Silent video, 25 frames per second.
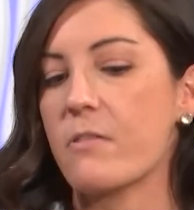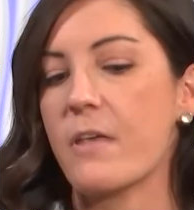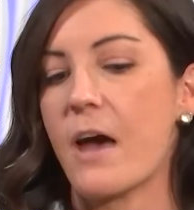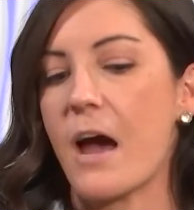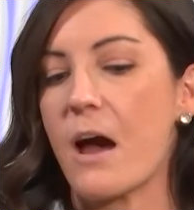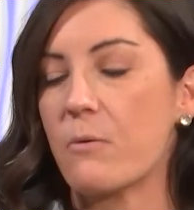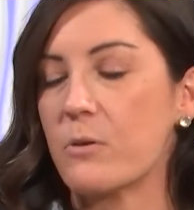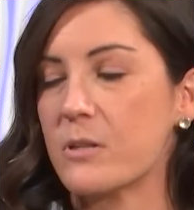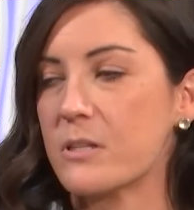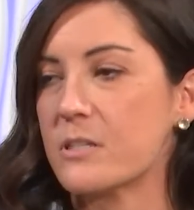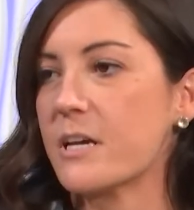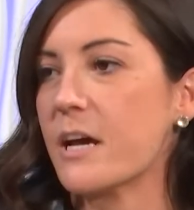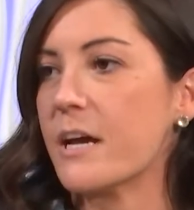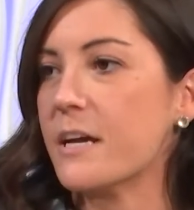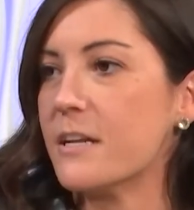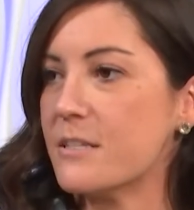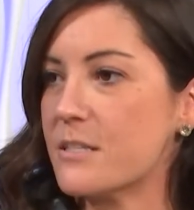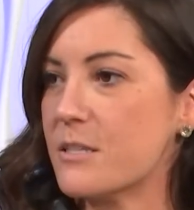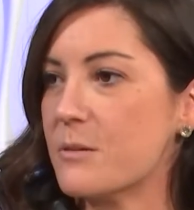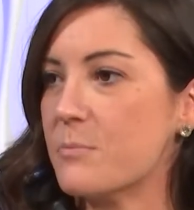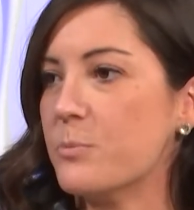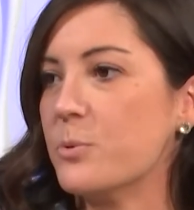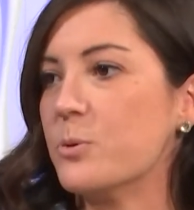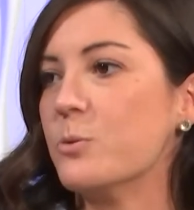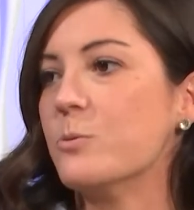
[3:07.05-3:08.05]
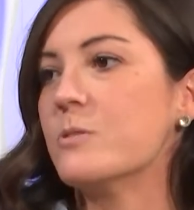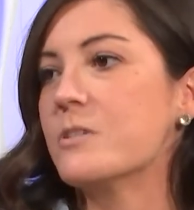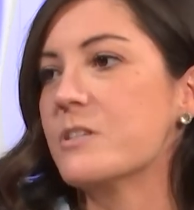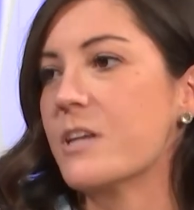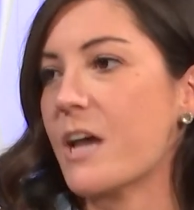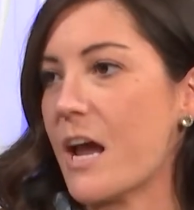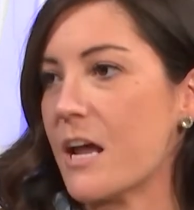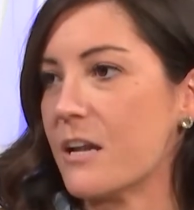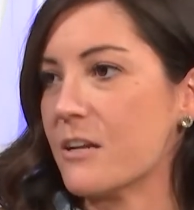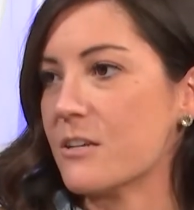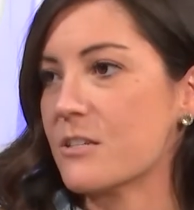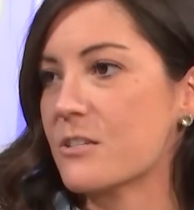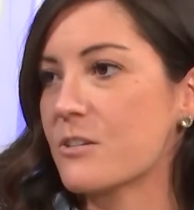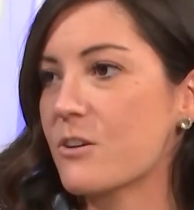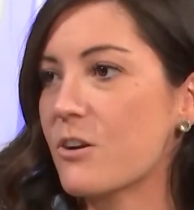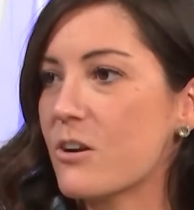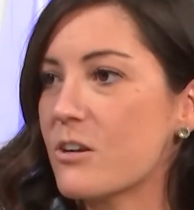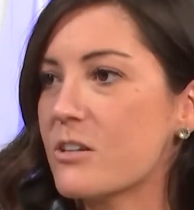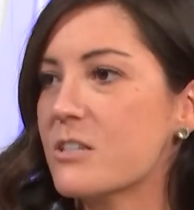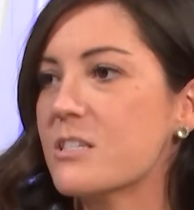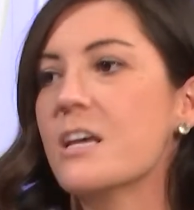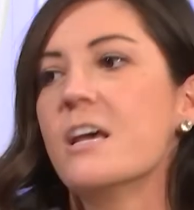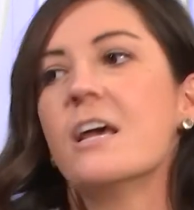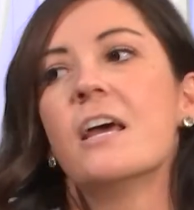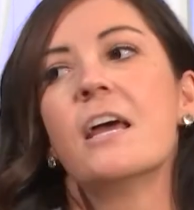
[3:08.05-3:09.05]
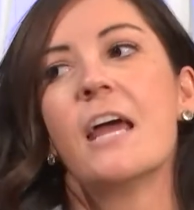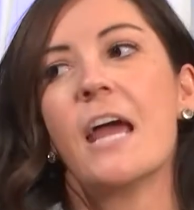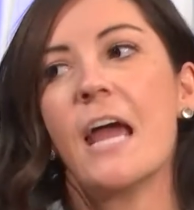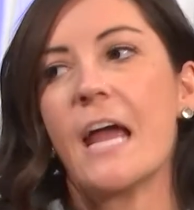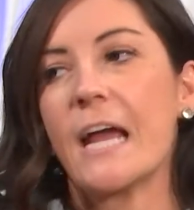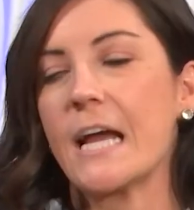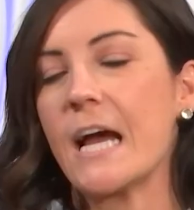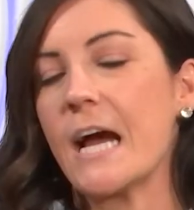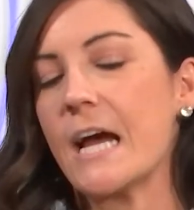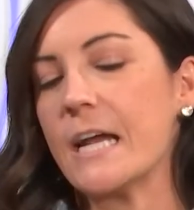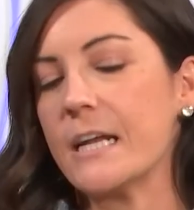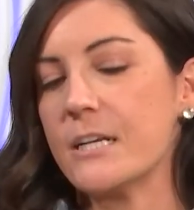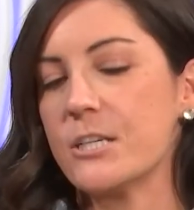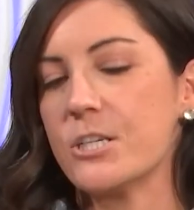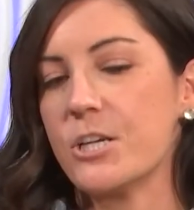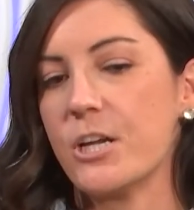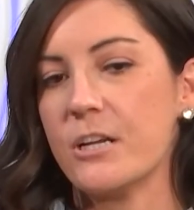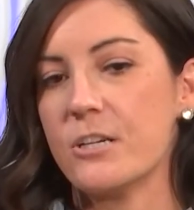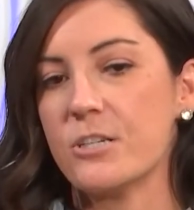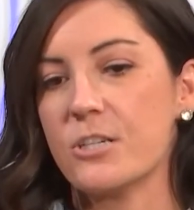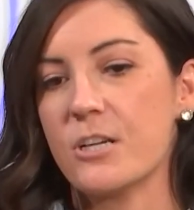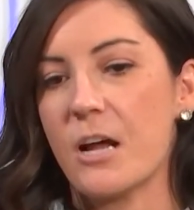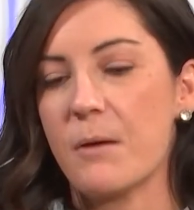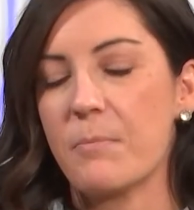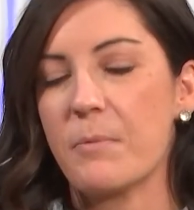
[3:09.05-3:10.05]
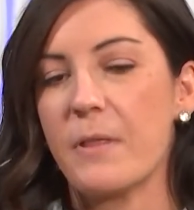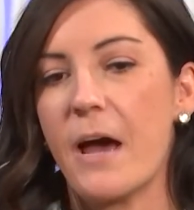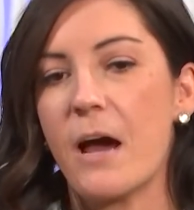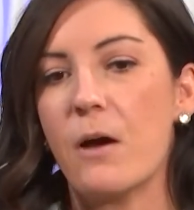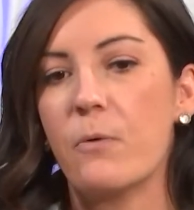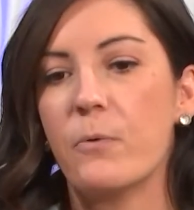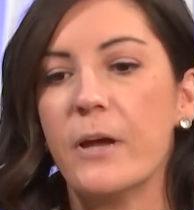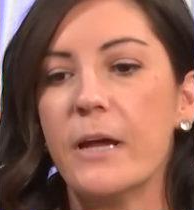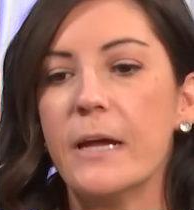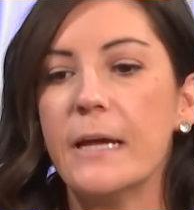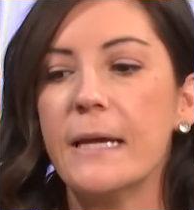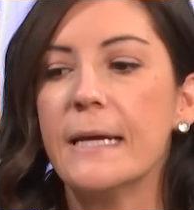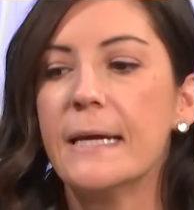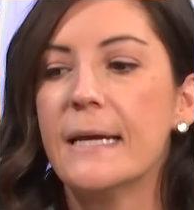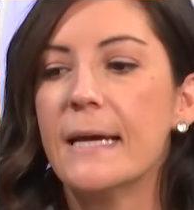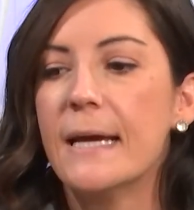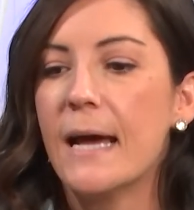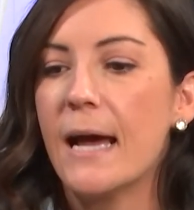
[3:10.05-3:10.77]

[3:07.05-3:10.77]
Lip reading: that with tights and boots and a skirt and kind of change it up that way.